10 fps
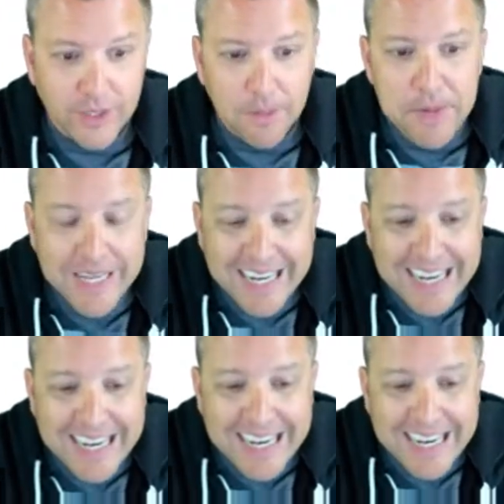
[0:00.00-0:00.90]

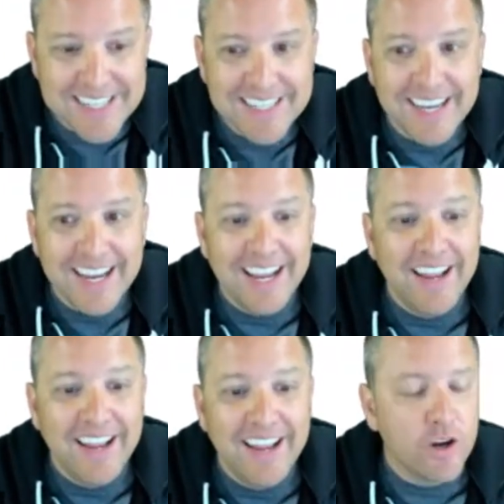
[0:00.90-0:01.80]
because
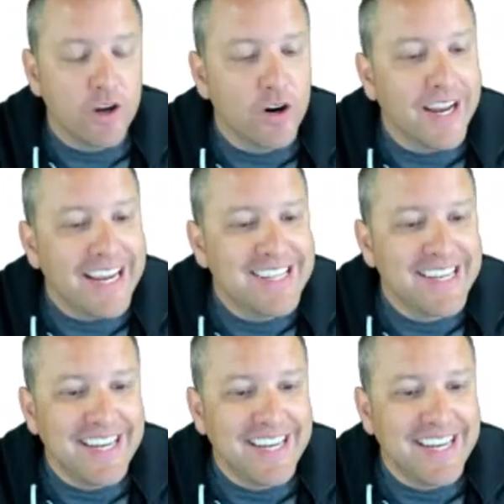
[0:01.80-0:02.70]
there
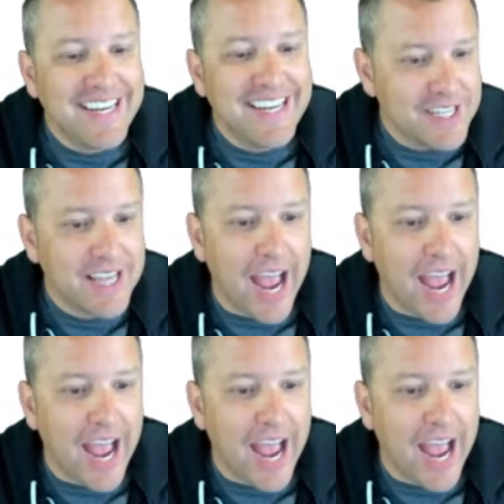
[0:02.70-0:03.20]
isn't just